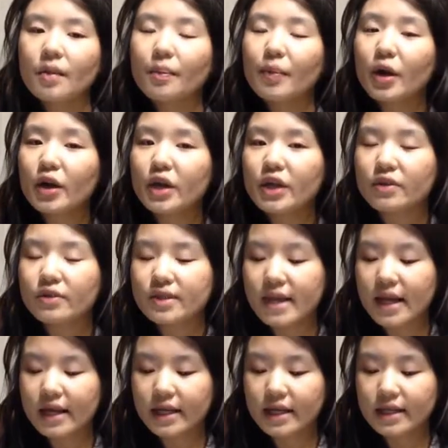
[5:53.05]

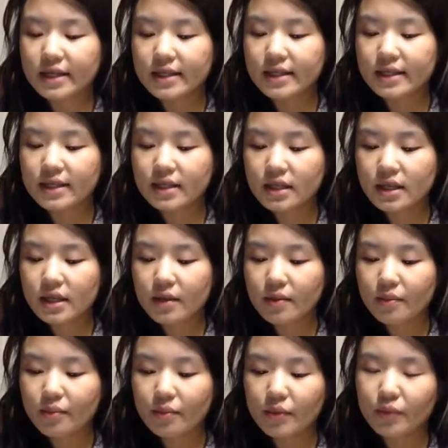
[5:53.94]
Percutaneous
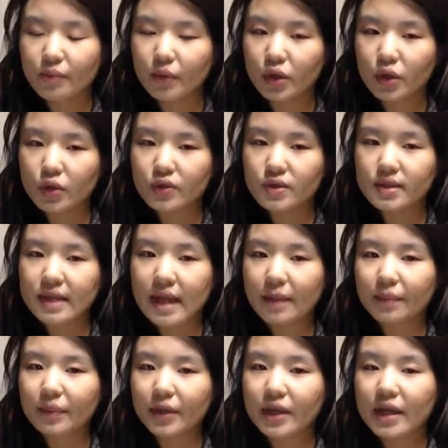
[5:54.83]
umbilical
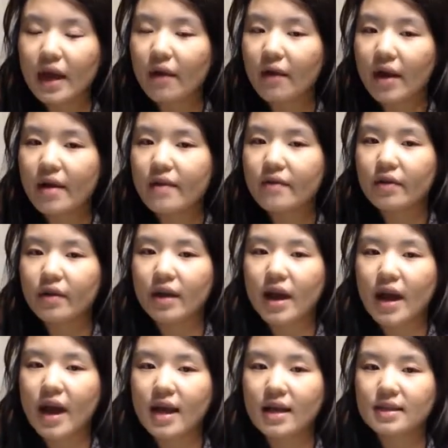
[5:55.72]
sampling, however,
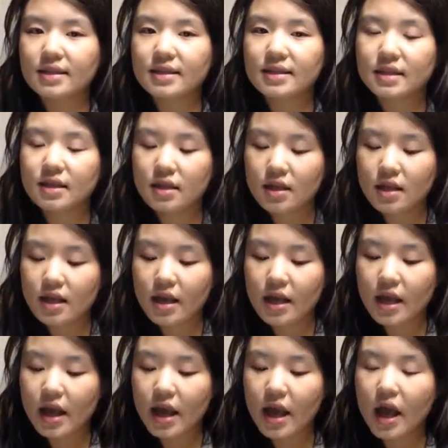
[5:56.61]
has
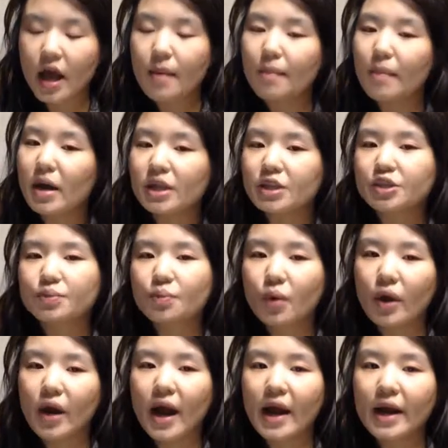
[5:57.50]
a much
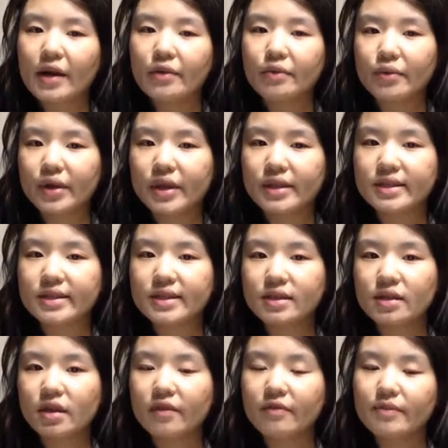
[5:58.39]
more high risk
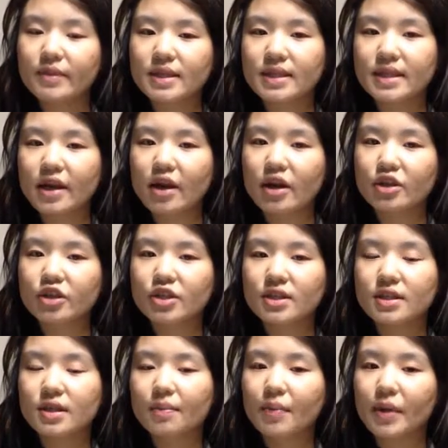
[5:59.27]
of miscarriages
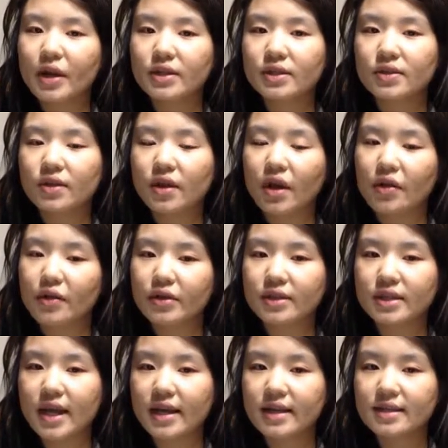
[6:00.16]
compared to the other
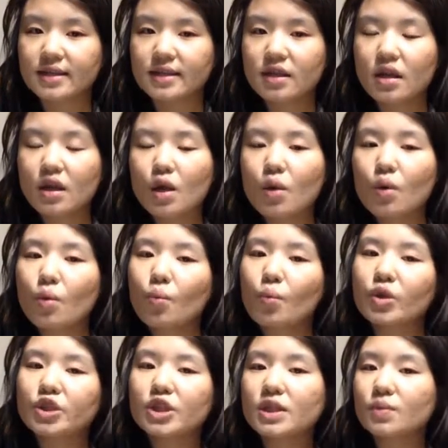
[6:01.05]
tests,
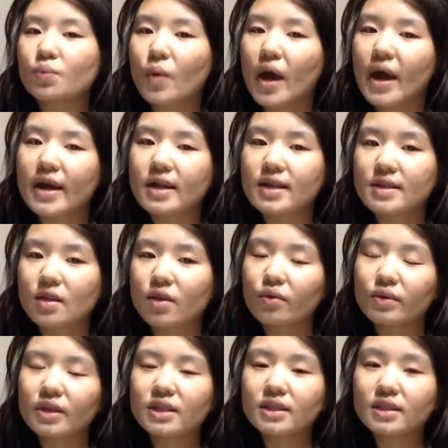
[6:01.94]
which is why it is only